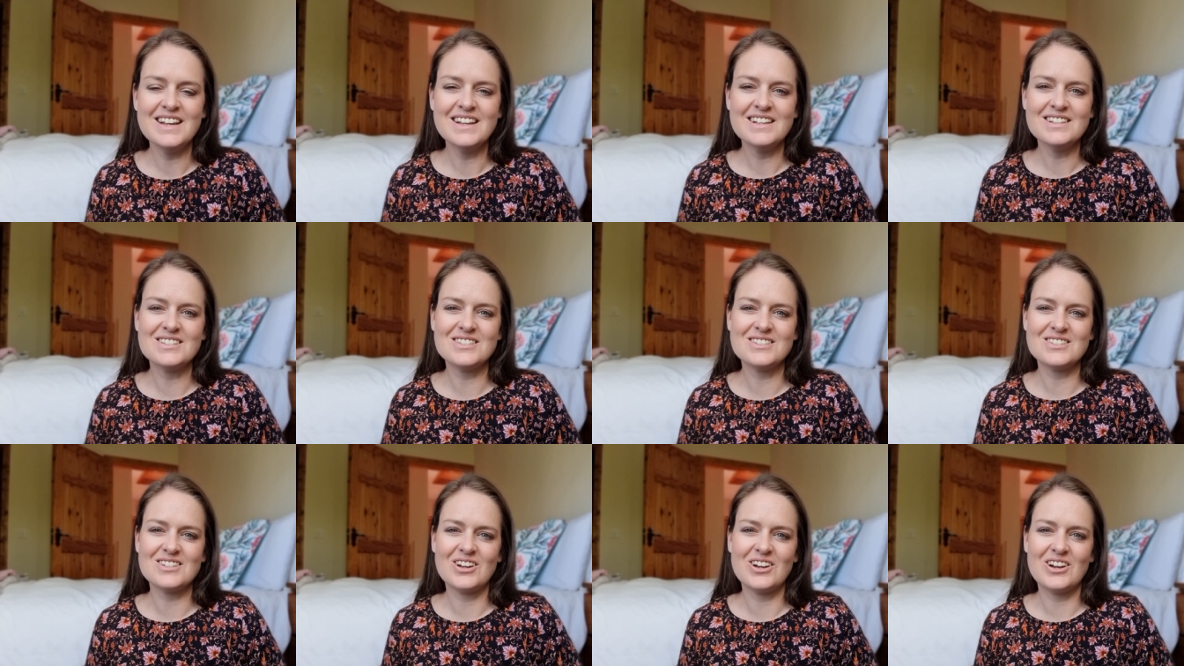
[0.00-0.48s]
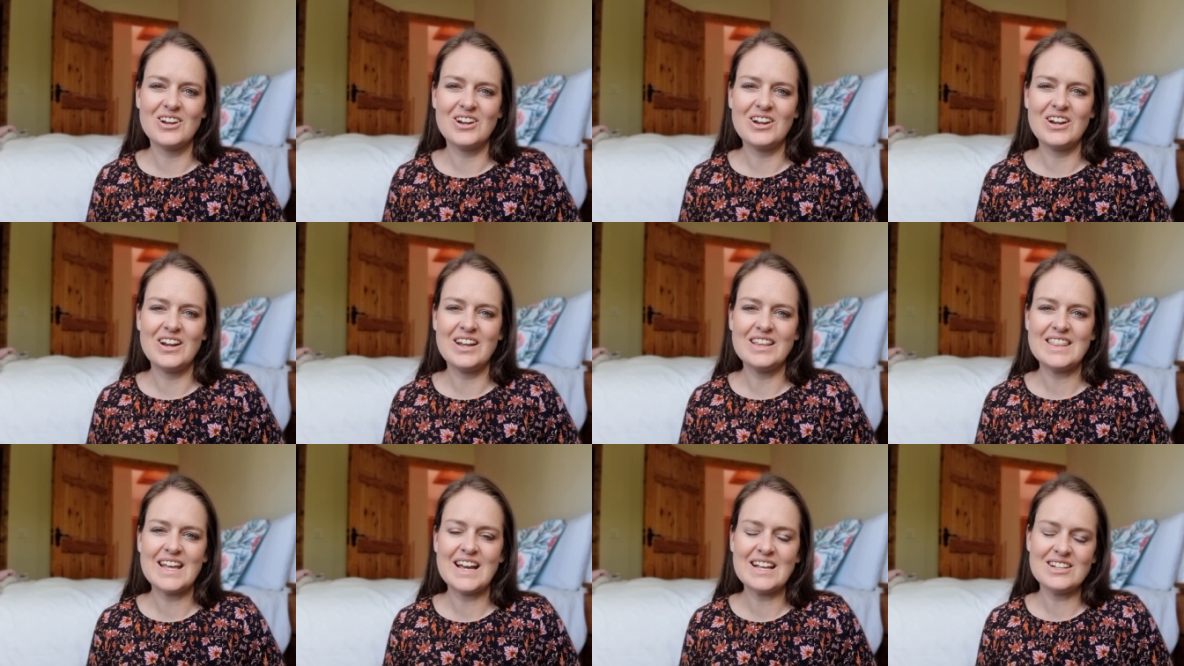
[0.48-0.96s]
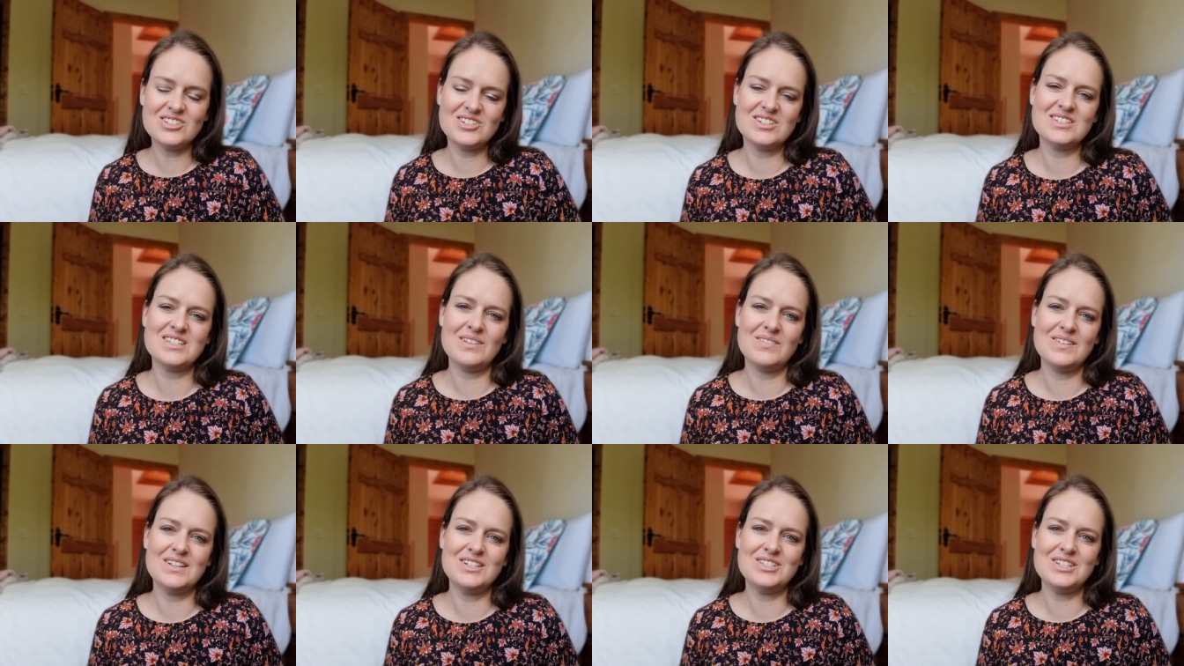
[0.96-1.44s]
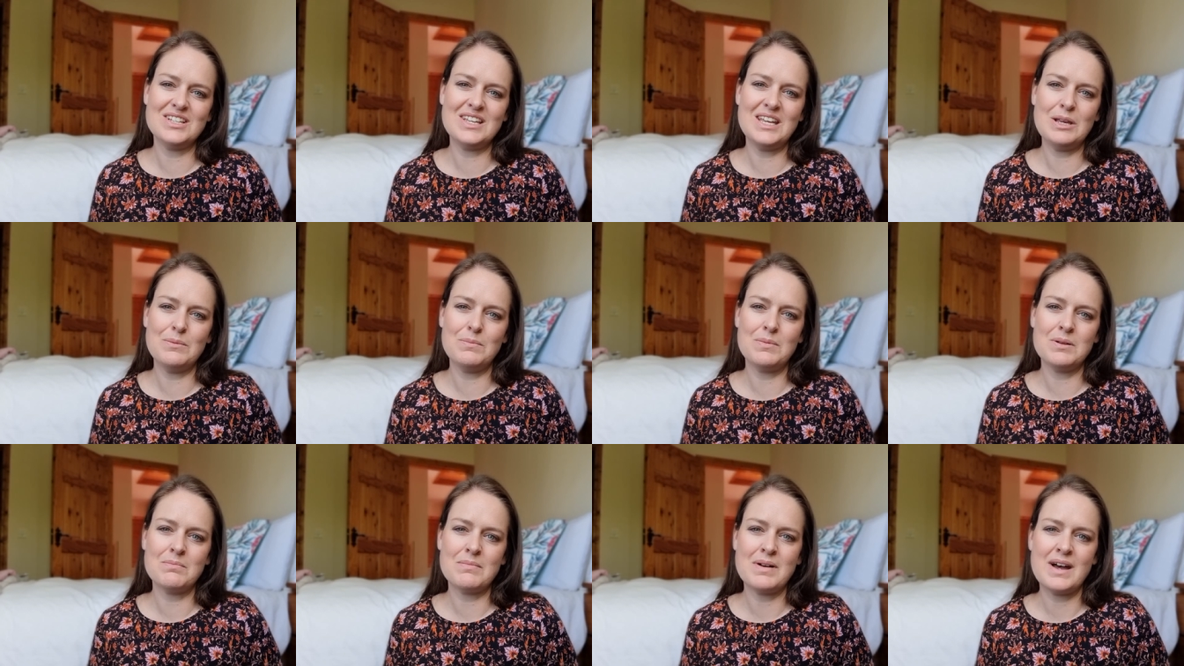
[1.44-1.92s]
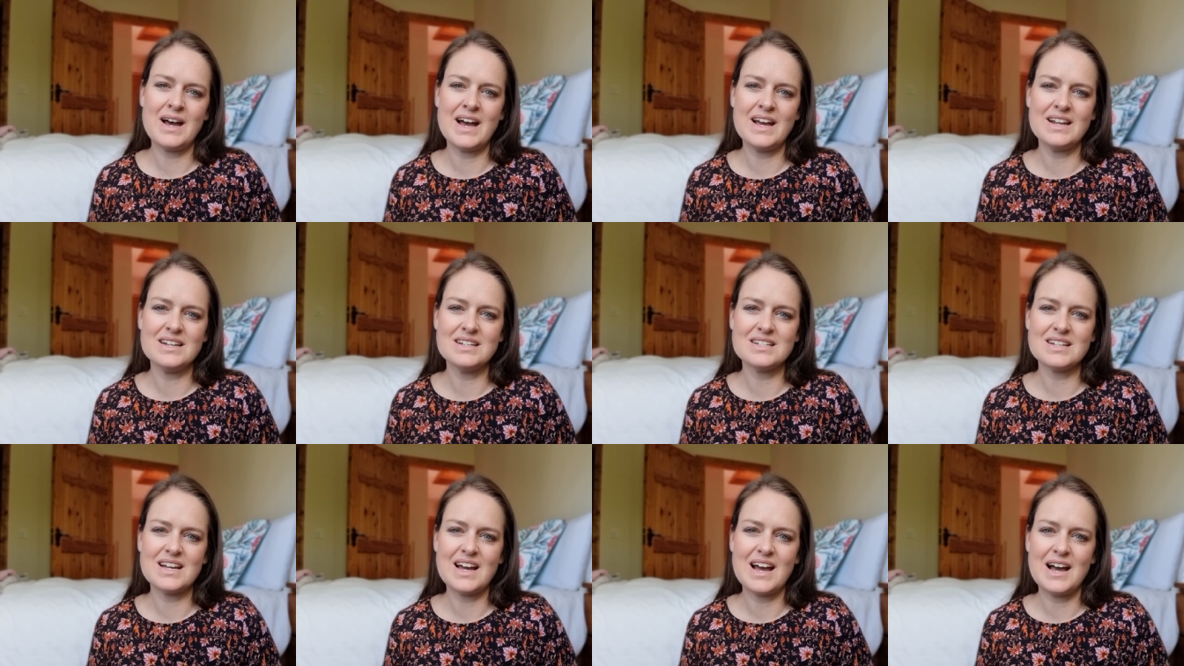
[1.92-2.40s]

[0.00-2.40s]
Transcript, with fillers: So that's just something to keep in mind.